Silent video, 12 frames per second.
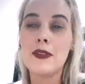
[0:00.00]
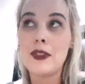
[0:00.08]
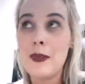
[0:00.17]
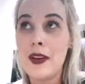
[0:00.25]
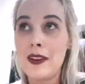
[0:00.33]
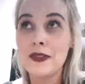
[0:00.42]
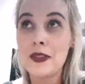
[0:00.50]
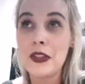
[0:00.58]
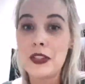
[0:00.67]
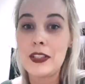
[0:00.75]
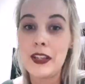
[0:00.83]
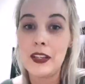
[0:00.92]
after my
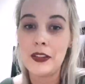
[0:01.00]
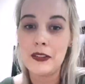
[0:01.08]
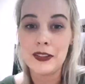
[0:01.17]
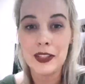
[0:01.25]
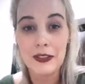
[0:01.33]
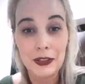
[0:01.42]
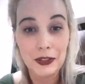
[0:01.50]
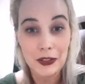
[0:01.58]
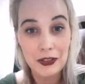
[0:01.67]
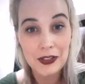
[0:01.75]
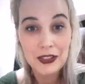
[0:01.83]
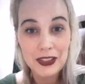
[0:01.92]
first day of getting
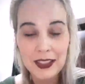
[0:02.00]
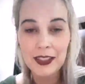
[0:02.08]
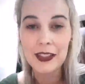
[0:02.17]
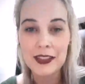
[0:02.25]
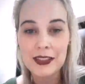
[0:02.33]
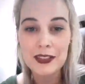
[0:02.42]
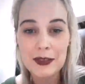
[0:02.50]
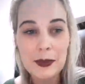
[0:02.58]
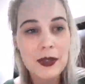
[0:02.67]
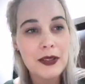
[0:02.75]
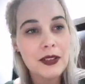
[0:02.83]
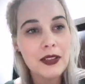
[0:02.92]
class. It's
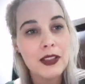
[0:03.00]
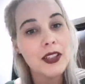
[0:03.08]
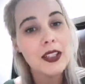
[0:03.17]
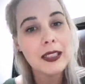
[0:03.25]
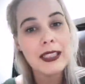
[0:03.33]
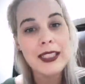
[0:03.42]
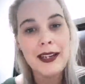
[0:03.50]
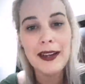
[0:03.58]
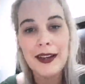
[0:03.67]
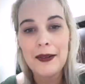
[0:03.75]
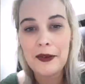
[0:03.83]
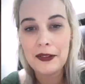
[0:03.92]
been good.
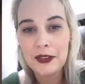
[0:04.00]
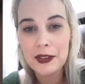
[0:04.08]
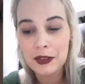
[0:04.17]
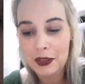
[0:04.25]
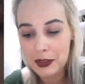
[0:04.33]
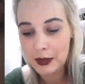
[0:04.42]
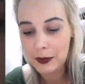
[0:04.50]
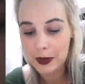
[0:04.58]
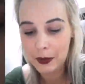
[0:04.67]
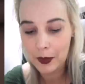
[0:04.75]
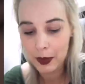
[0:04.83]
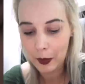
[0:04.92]
My first class
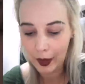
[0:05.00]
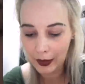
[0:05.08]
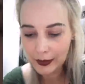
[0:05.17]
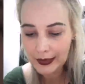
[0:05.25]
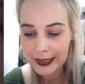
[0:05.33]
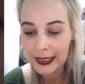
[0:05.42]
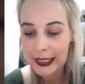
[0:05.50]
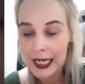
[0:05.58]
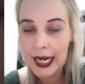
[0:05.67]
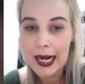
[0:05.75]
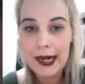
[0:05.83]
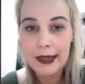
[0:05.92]
went quite well.
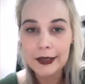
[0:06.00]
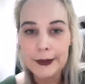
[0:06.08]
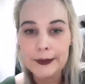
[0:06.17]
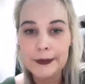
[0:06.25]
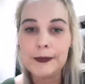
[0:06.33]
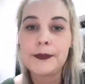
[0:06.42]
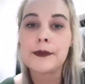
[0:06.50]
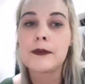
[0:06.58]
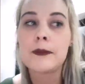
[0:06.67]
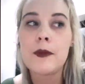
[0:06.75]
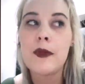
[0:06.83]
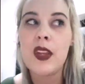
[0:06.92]
Um,
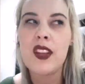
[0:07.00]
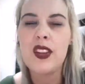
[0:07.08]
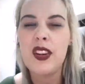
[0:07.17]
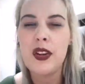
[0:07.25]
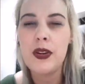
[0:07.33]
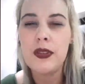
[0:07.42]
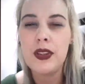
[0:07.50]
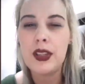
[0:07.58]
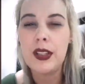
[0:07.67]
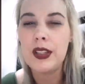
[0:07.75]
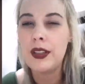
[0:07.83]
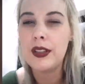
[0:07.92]
their
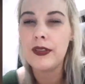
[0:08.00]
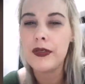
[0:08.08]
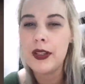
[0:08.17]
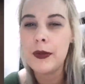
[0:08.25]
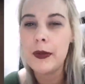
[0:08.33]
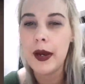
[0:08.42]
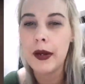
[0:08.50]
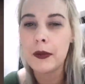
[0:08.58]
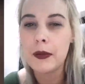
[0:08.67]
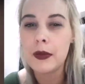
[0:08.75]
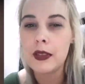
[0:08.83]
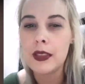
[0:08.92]
only feedback
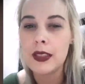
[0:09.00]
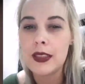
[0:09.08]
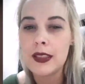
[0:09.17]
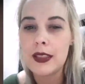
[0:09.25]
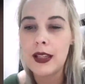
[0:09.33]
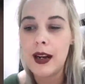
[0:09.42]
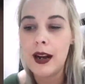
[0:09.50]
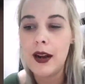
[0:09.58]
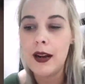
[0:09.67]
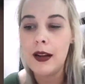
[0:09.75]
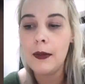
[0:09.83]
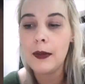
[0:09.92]
was that
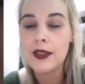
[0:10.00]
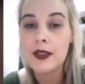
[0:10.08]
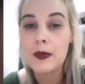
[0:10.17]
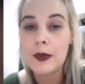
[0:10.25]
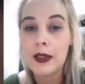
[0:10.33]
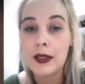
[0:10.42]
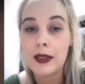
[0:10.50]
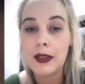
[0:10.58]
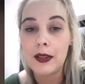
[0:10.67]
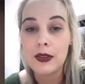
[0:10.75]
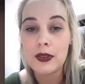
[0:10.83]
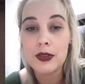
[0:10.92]
I must speak a
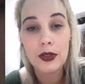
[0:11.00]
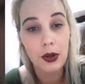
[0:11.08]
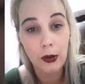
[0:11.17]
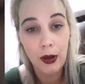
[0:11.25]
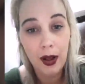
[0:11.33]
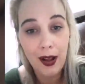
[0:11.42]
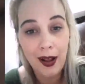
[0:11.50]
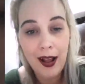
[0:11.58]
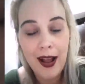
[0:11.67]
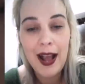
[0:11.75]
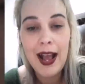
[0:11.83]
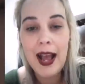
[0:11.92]
little slower
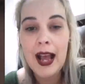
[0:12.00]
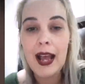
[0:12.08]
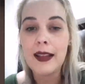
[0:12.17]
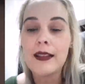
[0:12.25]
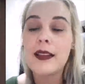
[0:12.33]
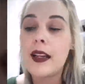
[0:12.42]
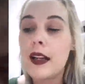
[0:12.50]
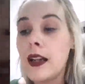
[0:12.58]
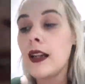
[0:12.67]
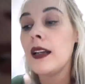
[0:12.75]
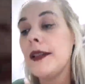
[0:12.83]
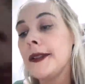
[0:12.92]
and that
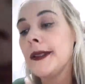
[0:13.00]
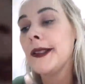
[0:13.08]
I,